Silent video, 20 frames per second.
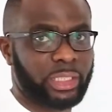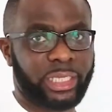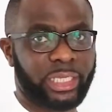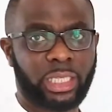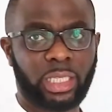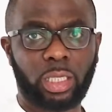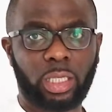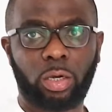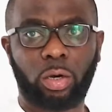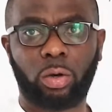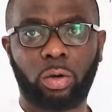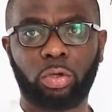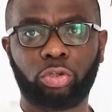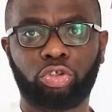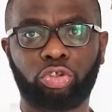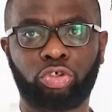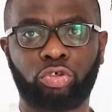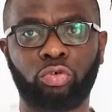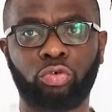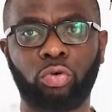the
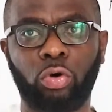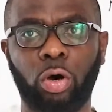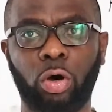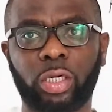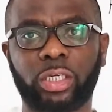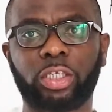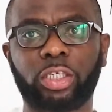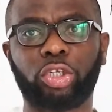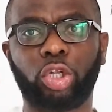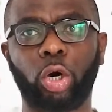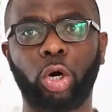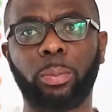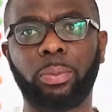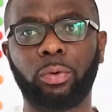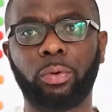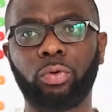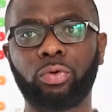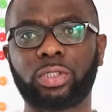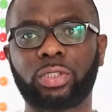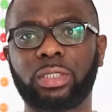two other
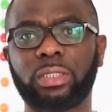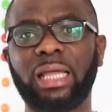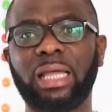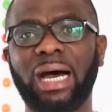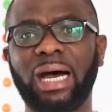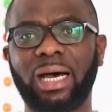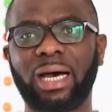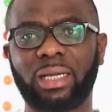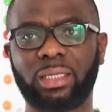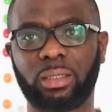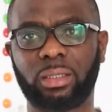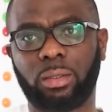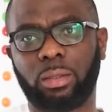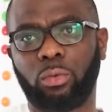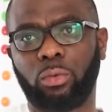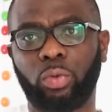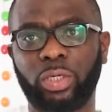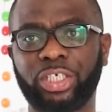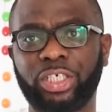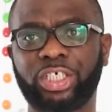doubles that
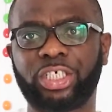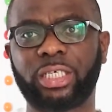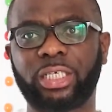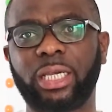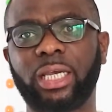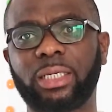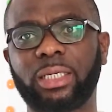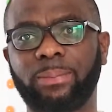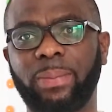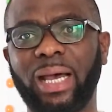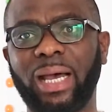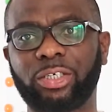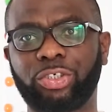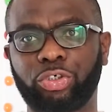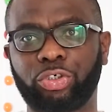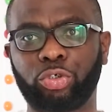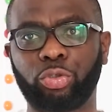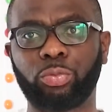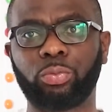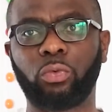we shared
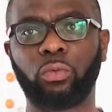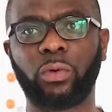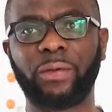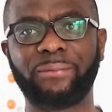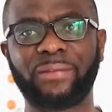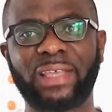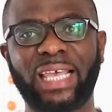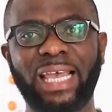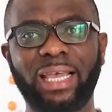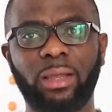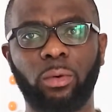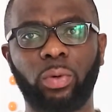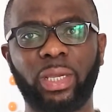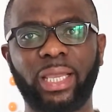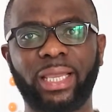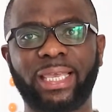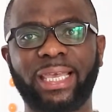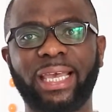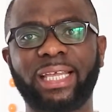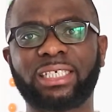bathroom, we get,
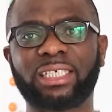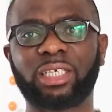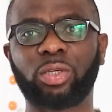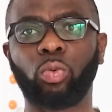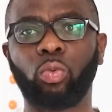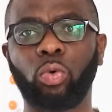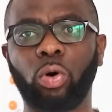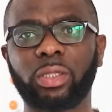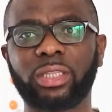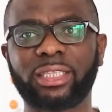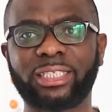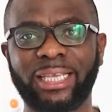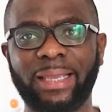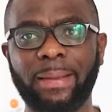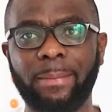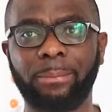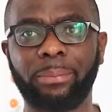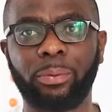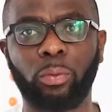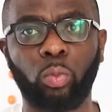we're getting
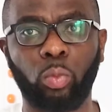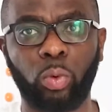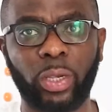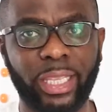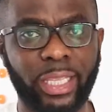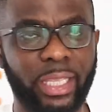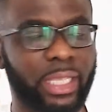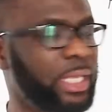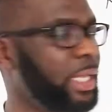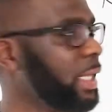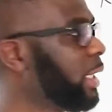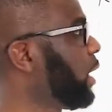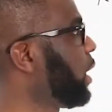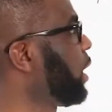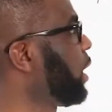110 per week,